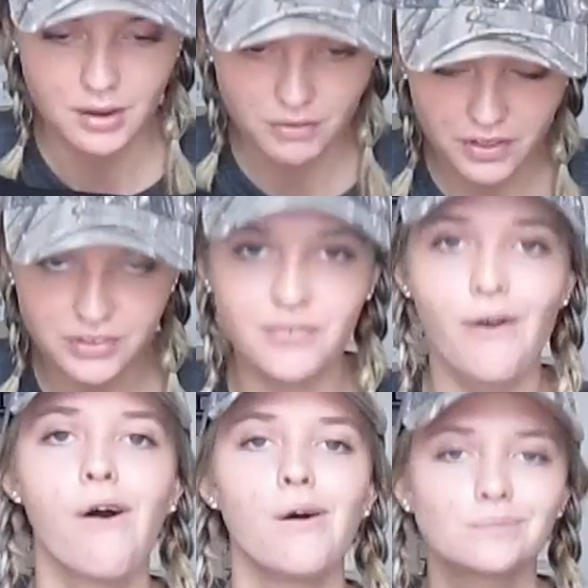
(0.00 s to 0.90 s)
for this
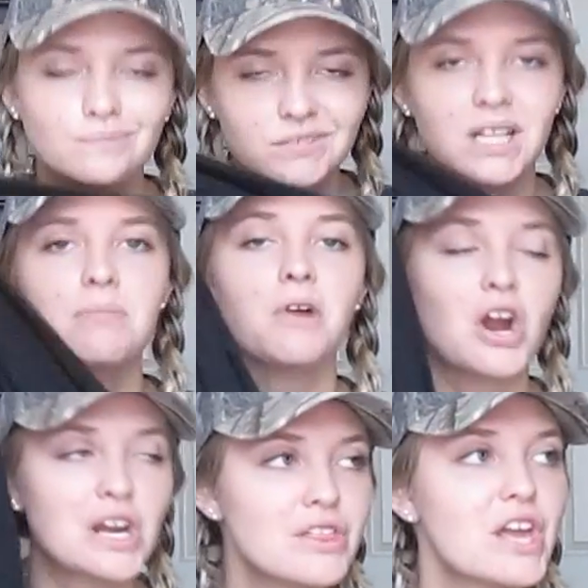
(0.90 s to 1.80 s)
fall, I'm
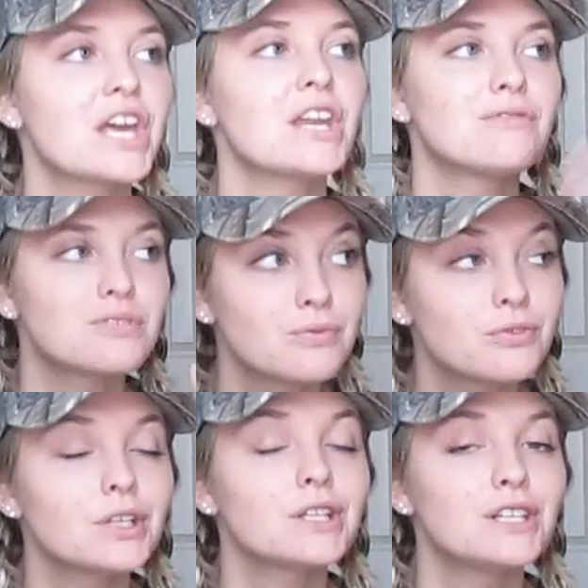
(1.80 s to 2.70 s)
already thinking of
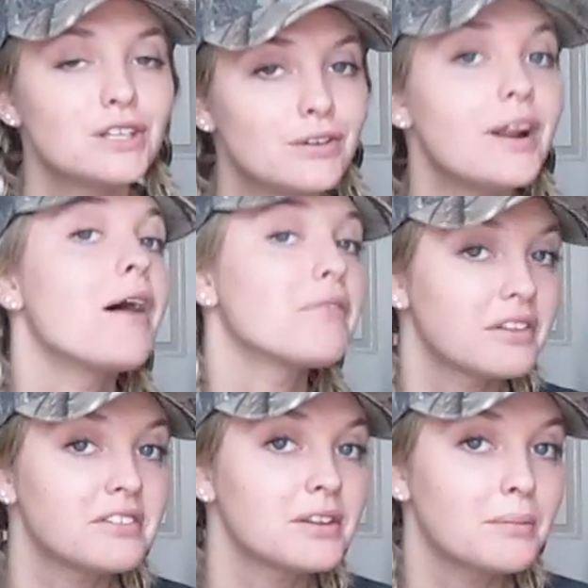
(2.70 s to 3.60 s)
some really cute
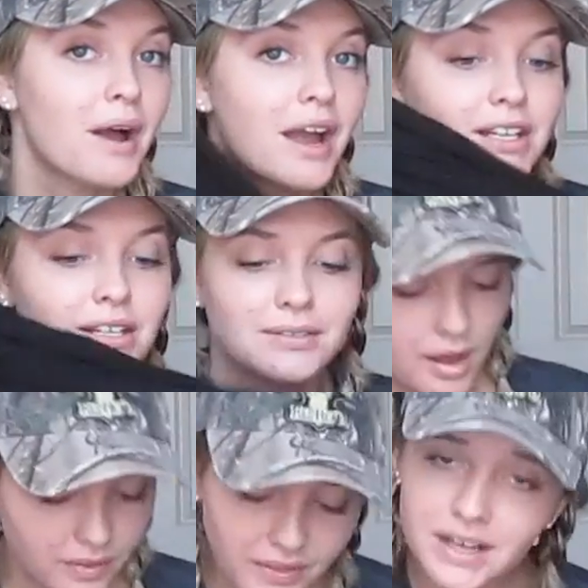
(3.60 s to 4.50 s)
outfits in mind.
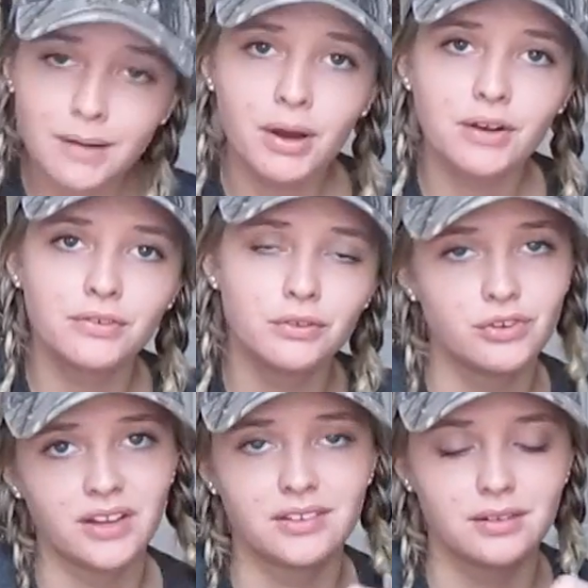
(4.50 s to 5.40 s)
And then I bought a few
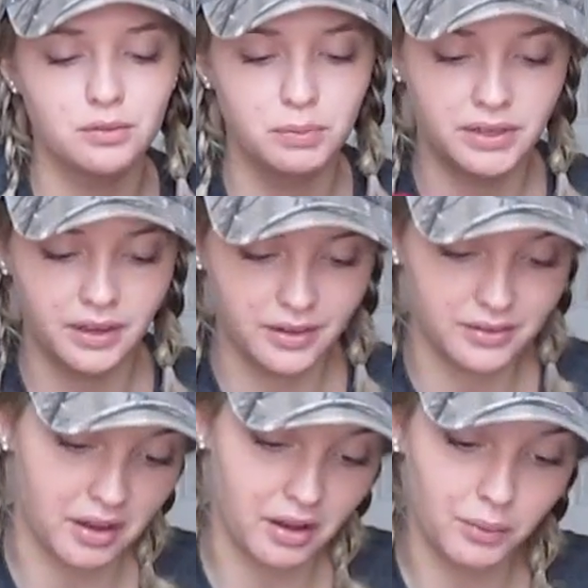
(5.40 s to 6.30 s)
dresses
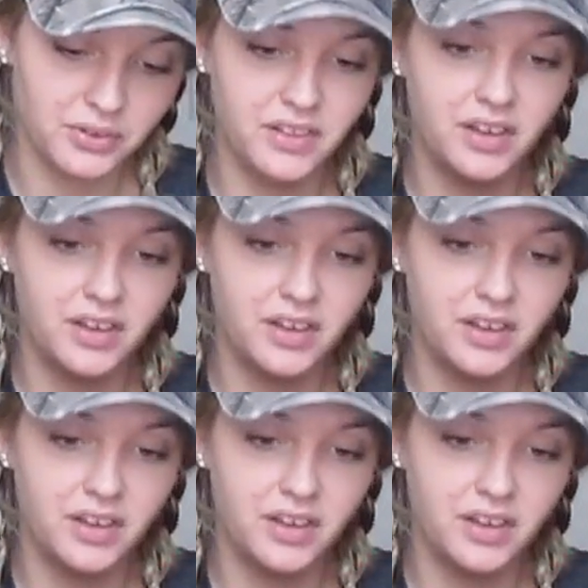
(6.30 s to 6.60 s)
because I always